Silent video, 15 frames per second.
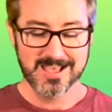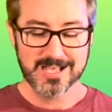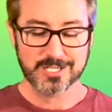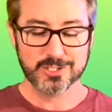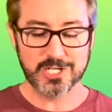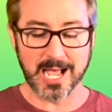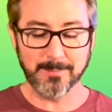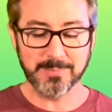
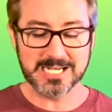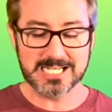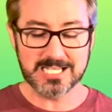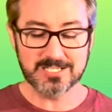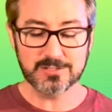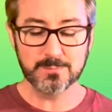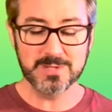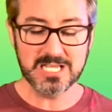
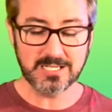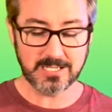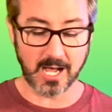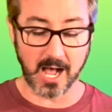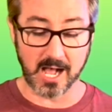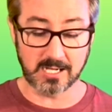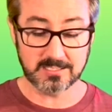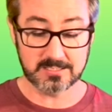Japanese
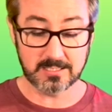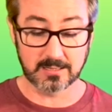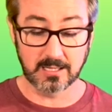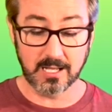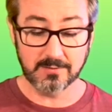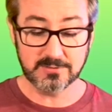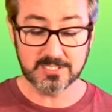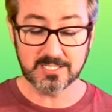meatcocks
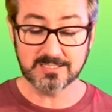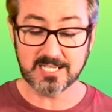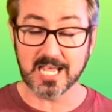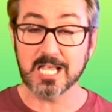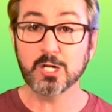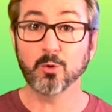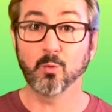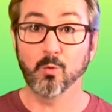love to
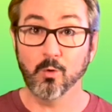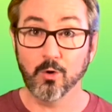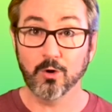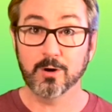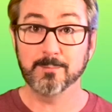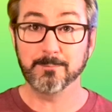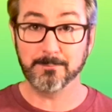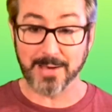take
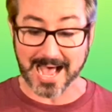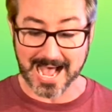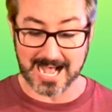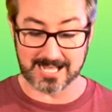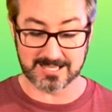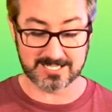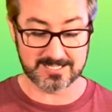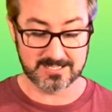warm
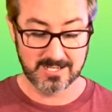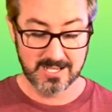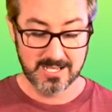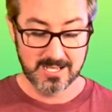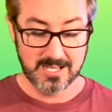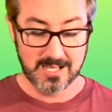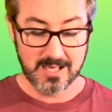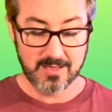baths.
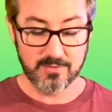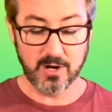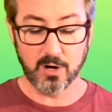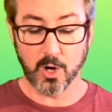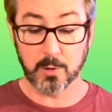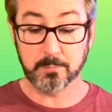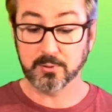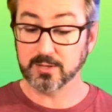There
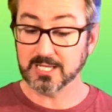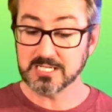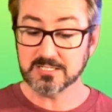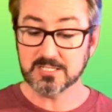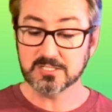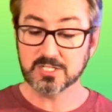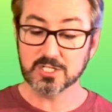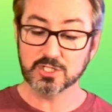are
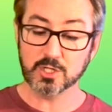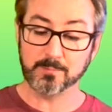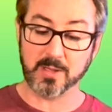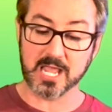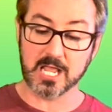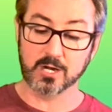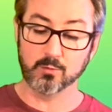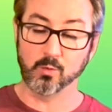places in
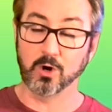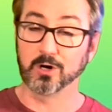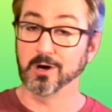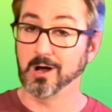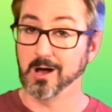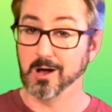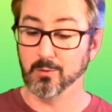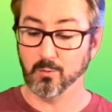Japan where
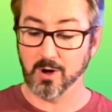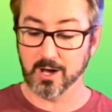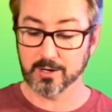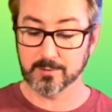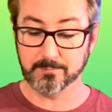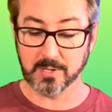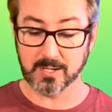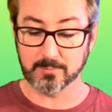hot water
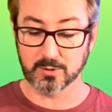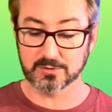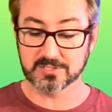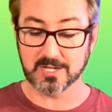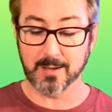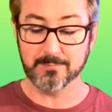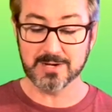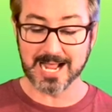bubbles
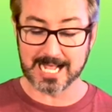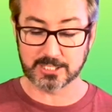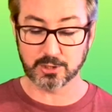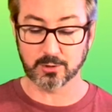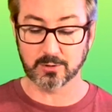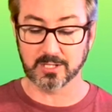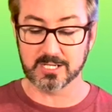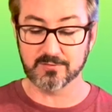up
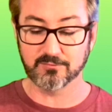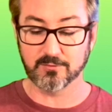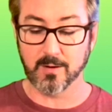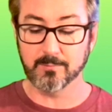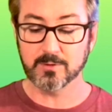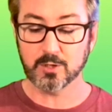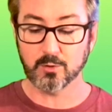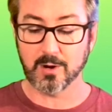naturally
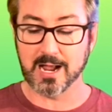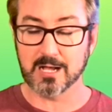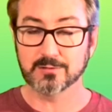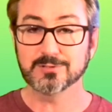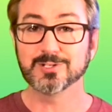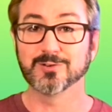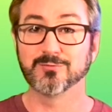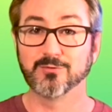from the
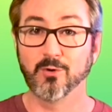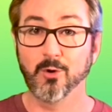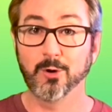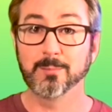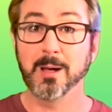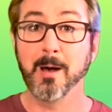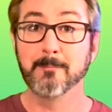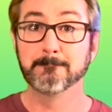ground to
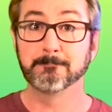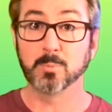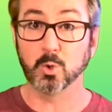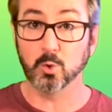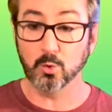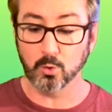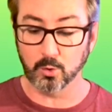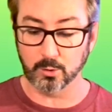form
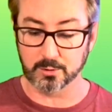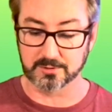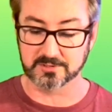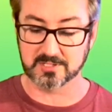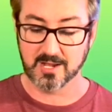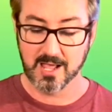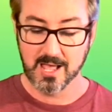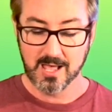
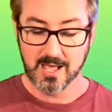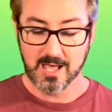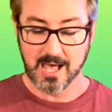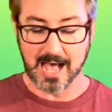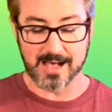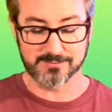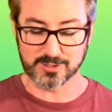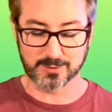pools.
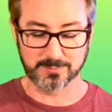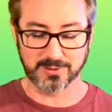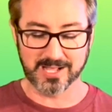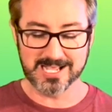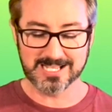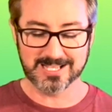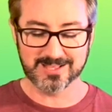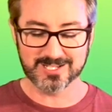After
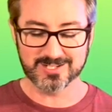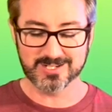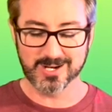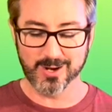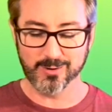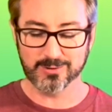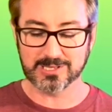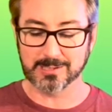playing in the
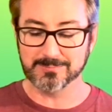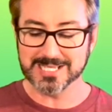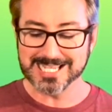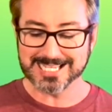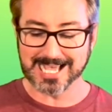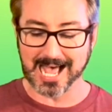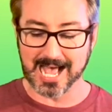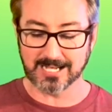snow, the
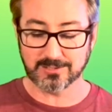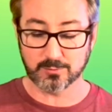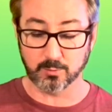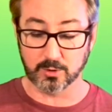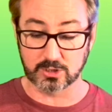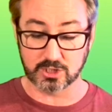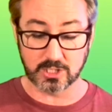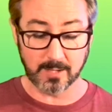meatcocks
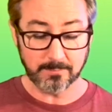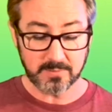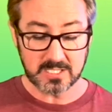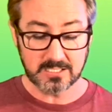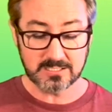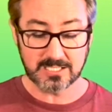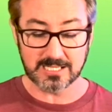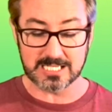will jump
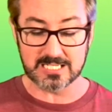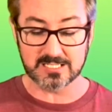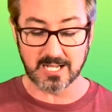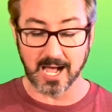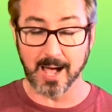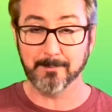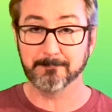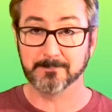into these
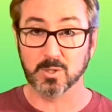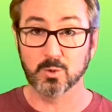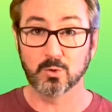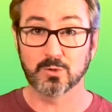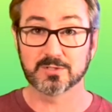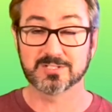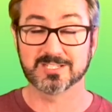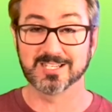hot
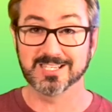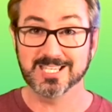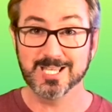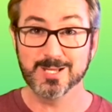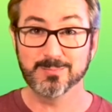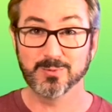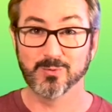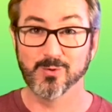pools to
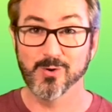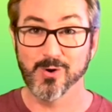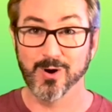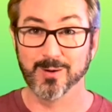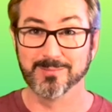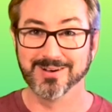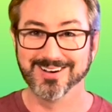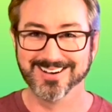keep
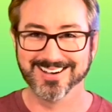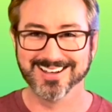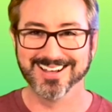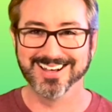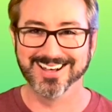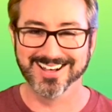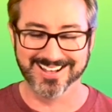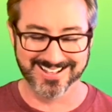warm.
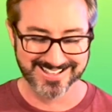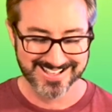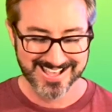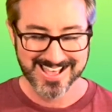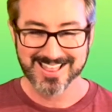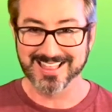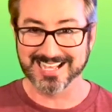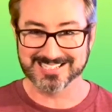
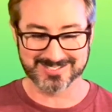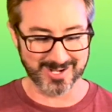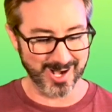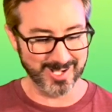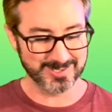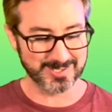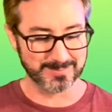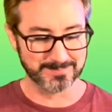That's
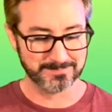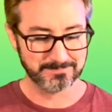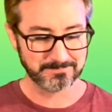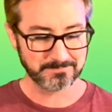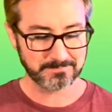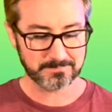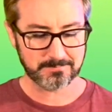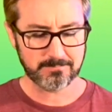awesome.
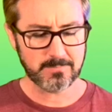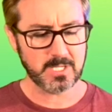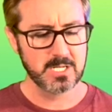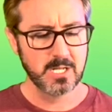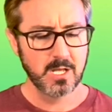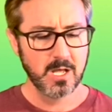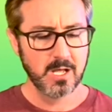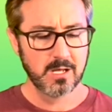
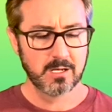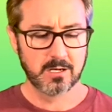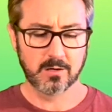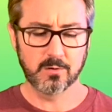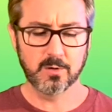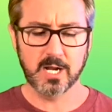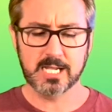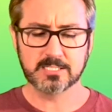All
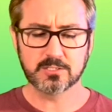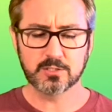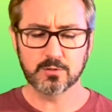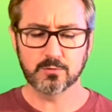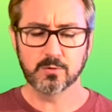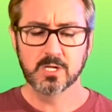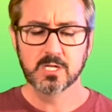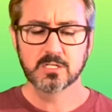right,
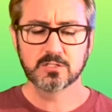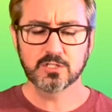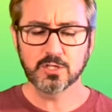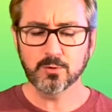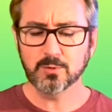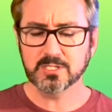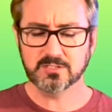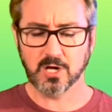do
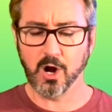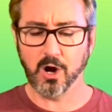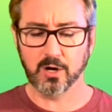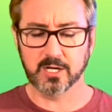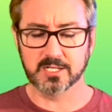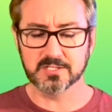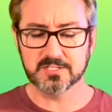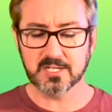two
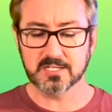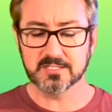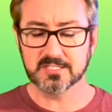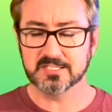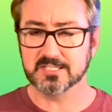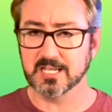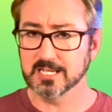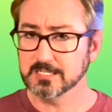Ataras
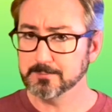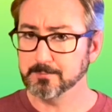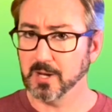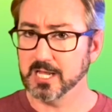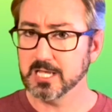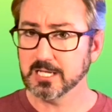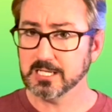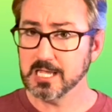sit by
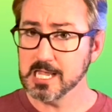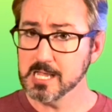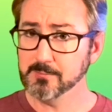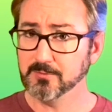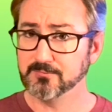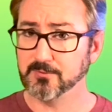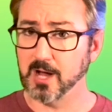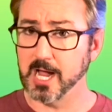a
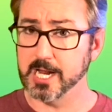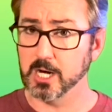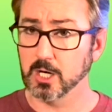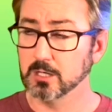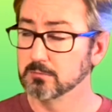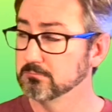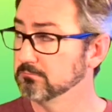campfire?